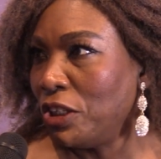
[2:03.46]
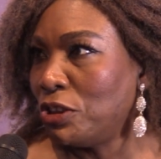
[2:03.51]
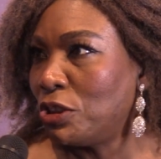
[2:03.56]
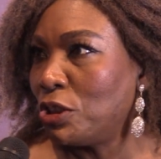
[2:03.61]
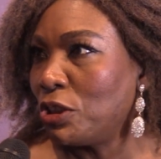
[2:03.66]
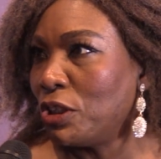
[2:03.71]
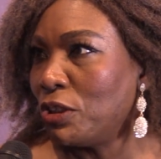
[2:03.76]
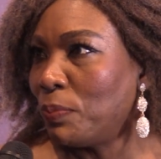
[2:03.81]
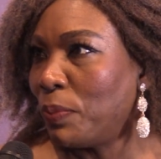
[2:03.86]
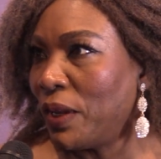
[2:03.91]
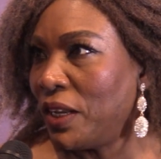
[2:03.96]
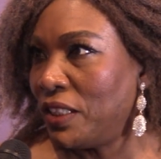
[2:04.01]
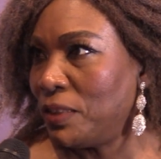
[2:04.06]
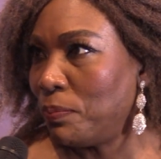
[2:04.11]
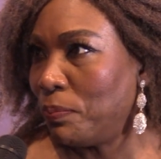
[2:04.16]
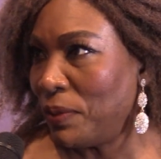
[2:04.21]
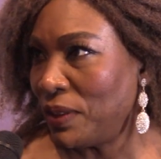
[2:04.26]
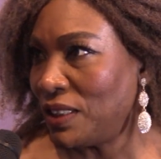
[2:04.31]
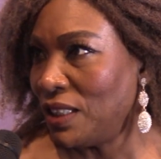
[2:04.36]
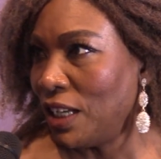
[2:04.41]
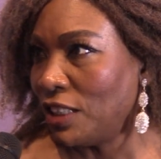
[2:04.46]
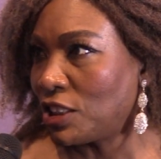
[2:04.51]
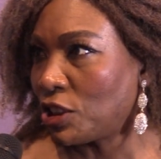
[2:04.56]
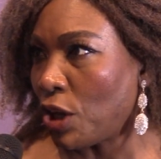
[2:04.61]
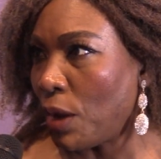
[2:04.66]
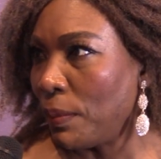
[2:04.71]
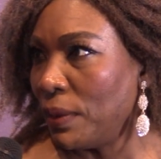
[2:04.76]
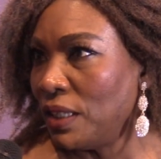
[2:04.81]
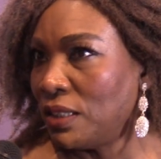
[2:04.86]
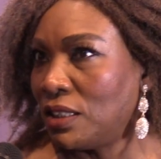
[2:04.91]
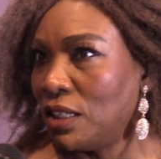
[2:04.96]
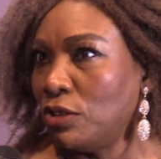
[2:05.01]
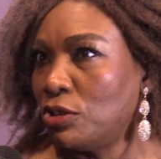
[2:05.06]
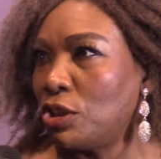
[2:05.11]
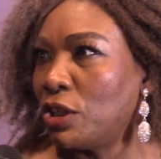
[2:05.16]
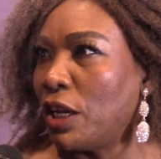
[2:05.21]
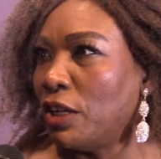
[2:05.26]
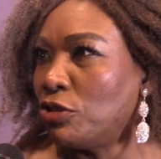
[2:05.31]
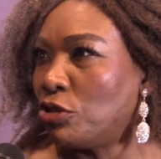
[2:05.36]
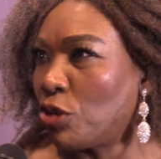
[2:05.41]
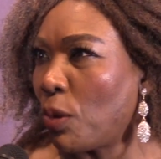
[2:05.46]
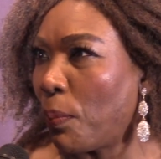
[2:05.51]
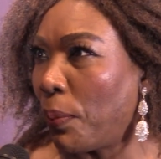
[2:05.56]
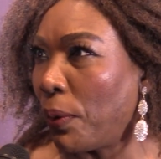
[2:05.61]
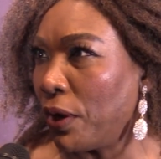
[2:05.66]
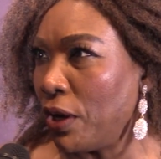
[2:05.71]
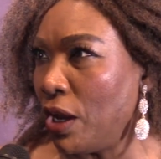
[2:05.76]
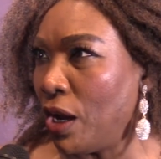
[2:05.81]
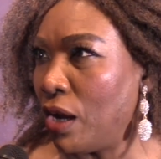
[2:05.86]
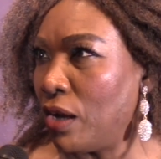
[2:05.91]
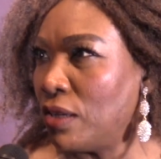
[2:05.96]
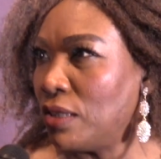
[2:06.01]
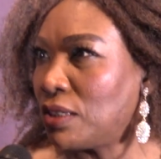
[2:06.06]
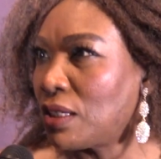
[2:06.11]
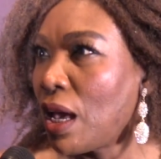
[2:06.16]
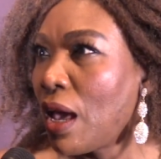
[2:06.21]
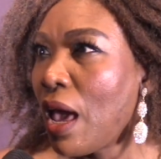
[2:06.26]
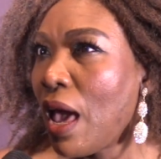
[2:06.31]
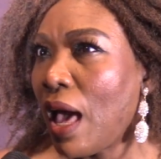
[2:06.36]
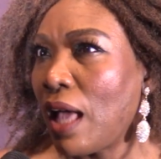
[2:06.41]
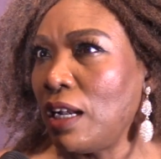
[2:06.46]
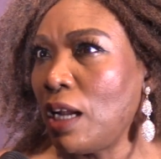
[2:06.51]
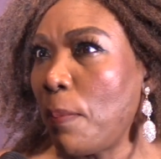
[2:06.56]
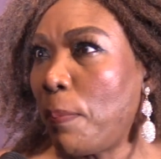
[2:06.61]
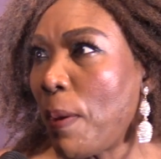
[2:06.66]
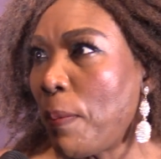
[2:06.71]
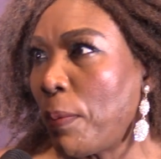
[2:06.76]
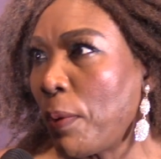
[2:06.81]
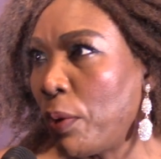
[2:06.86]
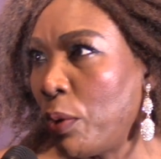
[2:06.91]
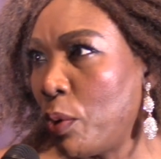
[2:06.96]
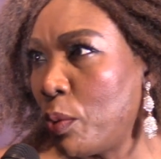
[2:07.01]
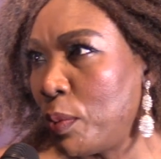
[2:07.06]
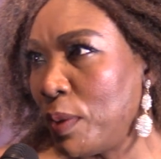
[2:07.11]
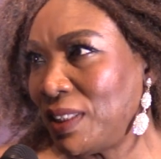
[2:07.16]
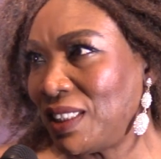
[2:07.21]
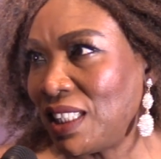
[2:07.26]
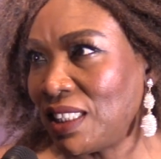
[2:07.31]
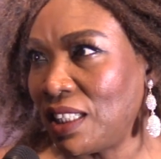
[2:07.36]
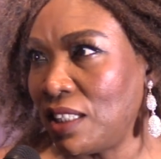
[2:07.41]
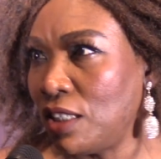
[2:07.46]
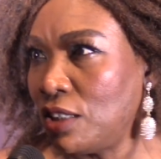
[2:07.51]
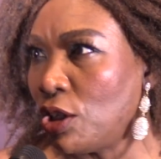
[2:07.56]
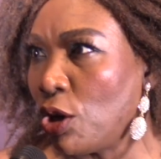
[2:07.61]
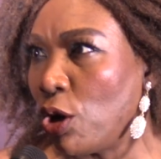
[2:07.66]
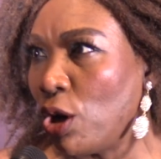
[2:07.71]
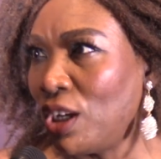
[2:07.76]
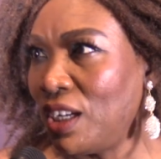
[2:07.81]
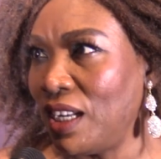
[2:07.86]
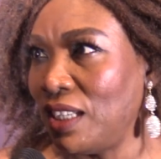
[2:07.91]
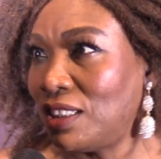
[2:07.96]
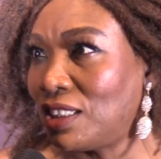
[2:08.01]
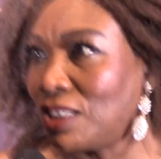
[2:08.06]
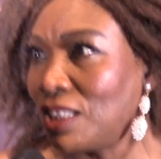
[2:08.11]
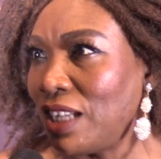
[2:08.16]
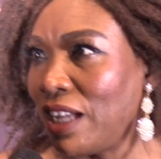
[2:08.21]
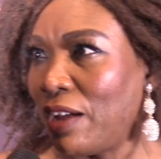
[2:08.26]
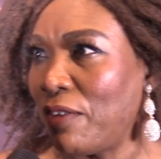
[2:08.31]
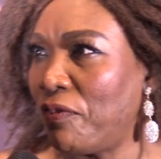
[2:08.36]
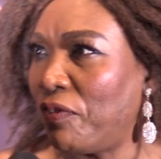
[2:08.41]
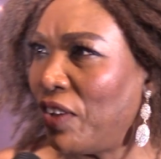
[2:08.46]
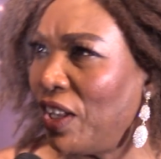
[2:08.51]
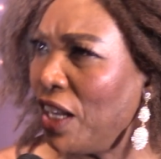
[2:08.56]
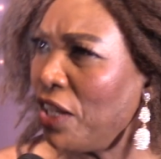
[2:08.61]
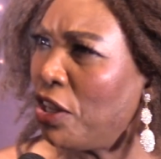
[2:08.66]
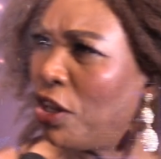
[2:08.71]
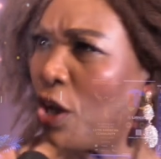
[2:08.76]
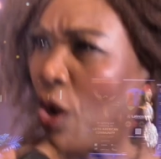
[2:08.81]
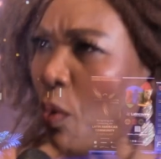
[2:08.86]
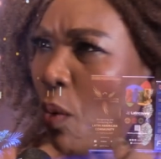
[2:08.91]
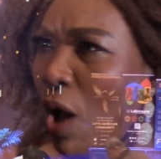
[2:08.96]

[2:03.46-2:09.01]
into the business community, into the entrepreneurs. And there are people who will be sitting in the audience today and feeling, you know